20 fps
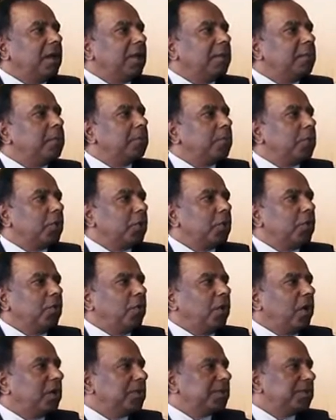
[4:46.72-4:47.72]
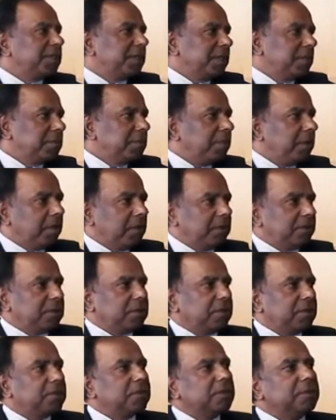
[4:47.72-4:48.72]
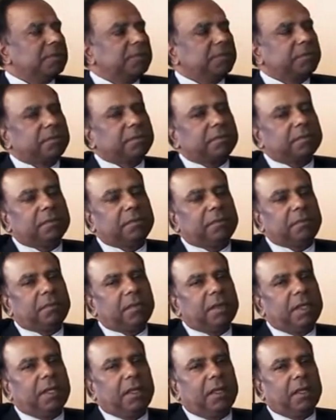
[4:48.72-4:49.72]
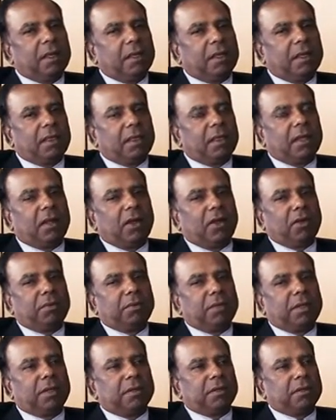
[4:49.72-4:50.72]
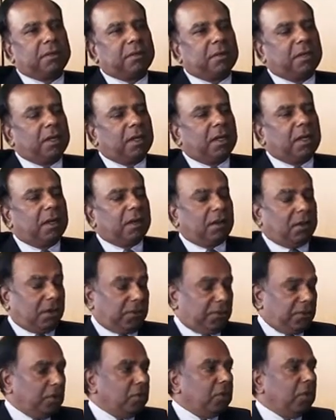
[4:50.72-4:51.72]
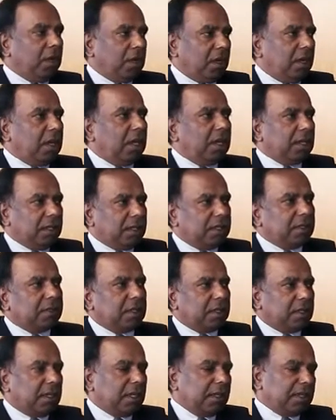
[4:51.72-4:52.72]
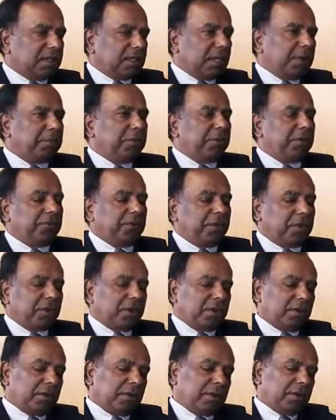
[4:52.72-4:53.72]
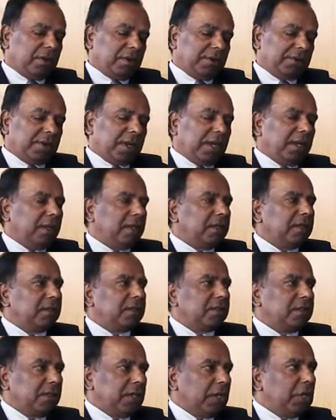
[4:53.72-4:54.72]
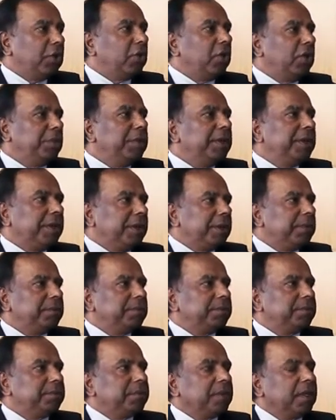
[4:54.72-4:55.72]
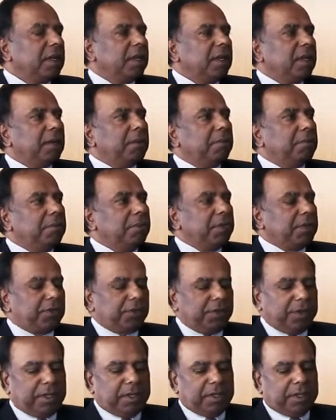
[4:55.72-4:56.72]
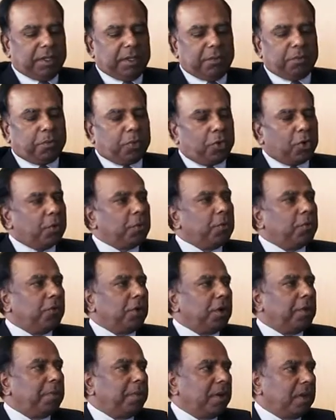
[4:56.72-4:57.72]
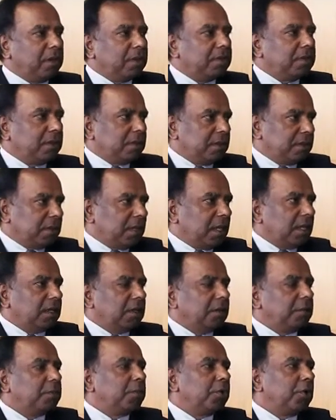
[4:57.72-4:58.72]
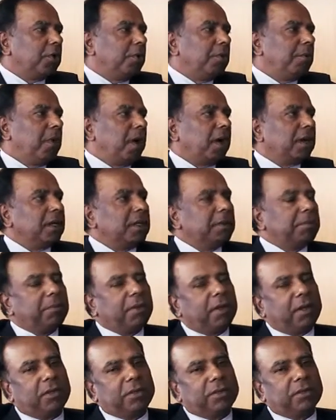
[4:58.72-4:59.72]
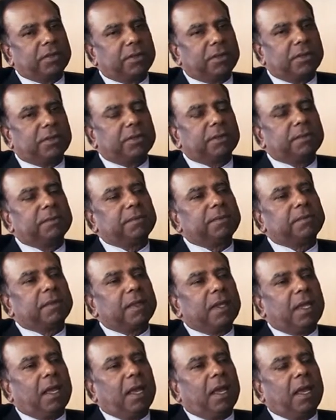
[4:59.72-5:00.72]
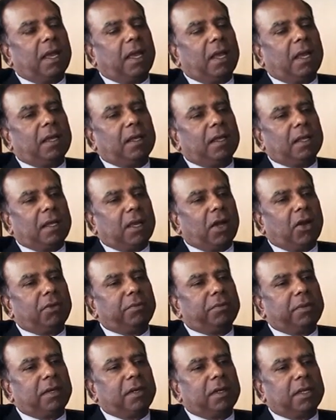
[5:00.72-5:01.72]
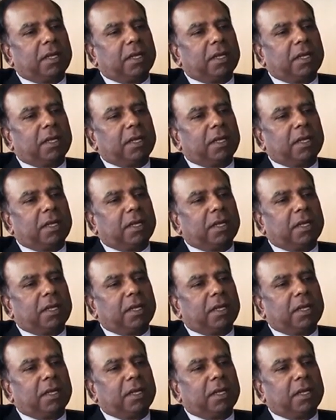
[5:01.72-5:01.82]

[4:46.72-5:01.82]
and pro-Wall Street policies. The government of Lula, and he set an example for finding this equilibrium between the pro-poor policies and the pro-market policies. And the government